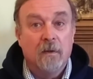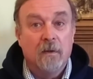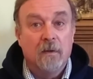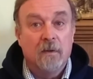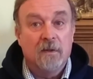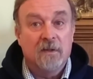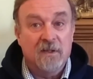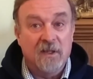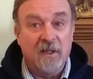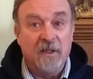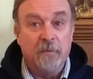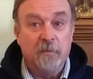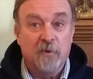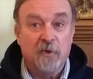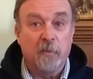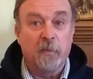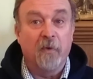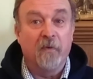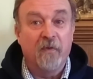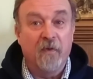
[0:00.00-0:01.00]
seem to
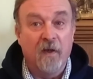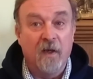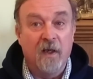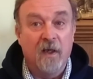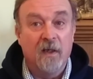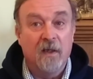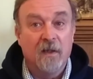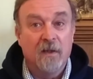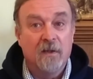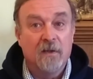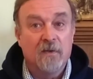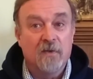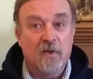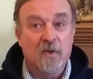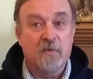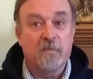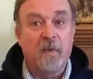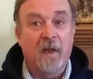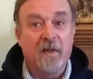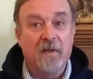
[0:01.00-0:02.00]
prefer to
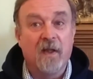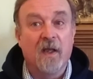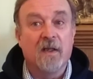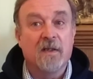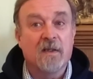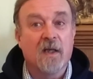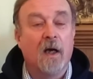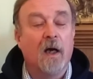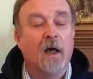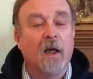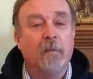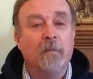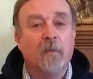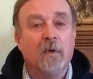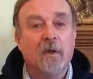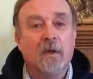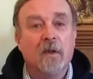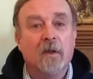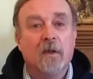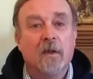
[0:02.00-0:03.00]
spend their time
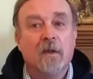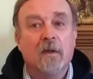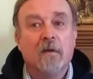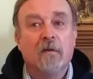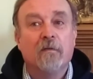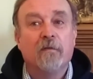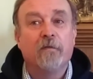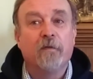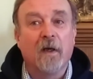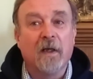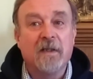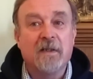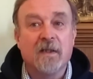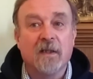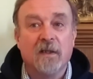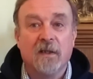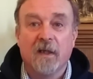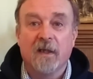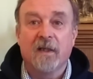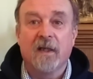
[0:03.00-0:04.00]

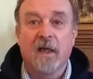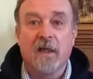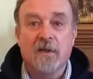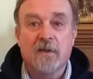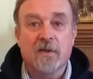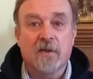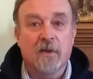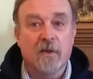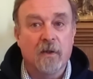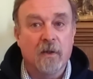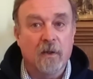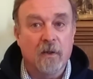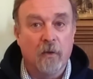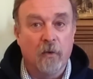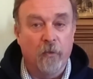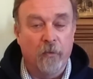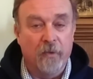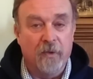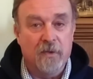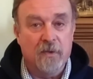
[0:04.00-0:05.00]
fighting against the
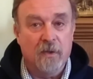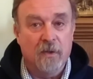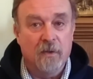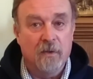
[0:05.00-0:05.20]
current,